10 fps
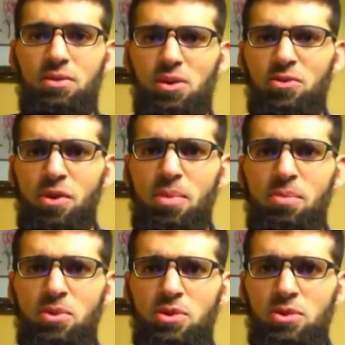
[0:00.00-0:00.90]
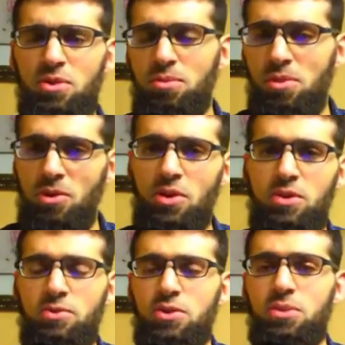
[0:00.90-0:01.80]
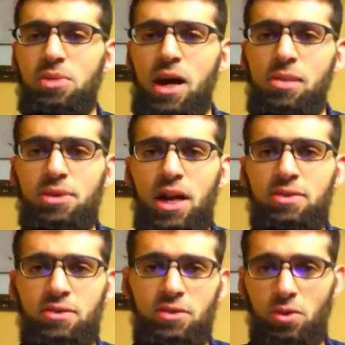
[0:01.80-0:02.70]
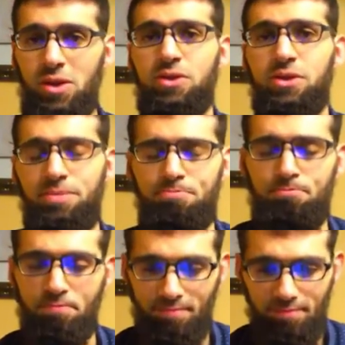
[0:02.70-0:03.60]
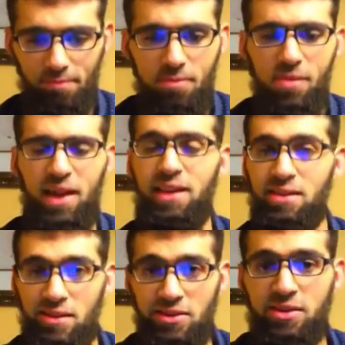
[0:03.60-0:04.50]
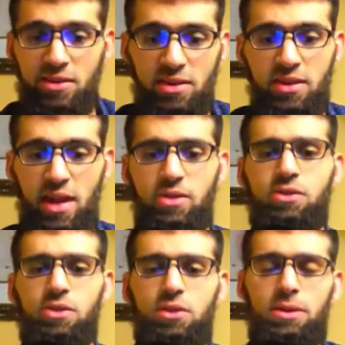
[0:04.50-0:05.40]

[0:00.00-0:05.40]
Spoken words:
One of our members, been with us for some time, asked this question. And this is his answer.